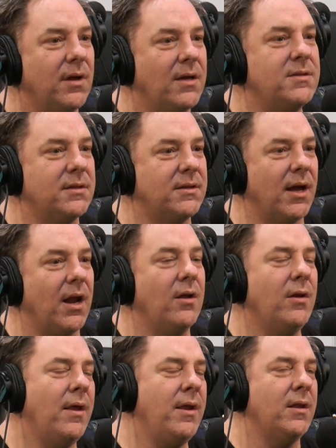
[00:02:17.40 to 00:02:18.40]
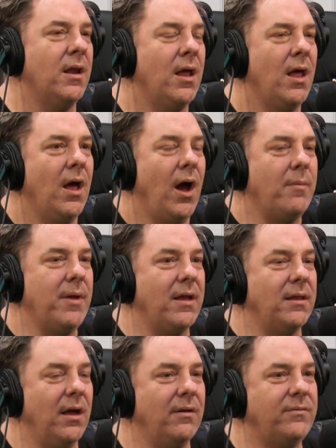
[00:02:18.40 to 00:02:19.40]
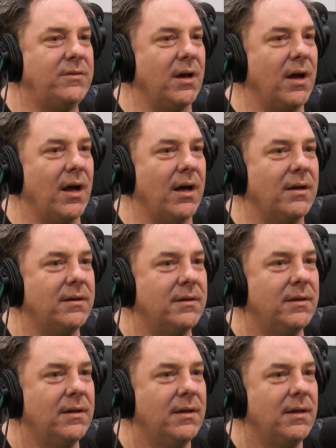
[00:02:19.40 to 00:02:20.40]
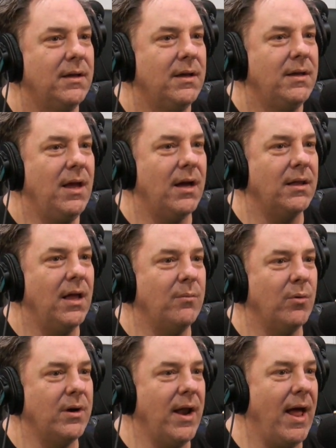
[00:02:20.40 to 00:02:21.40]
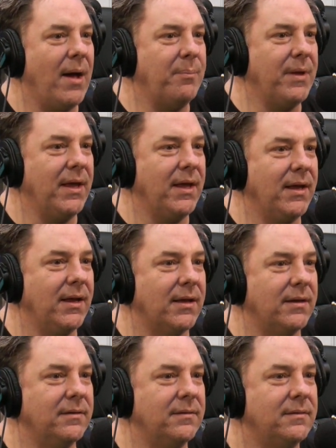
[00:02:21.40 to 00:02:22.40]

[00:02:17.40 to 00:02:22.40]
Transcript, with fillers: I did kind of. I didn't. I mean, I loved uh, yeah, a lot more napping and yeah.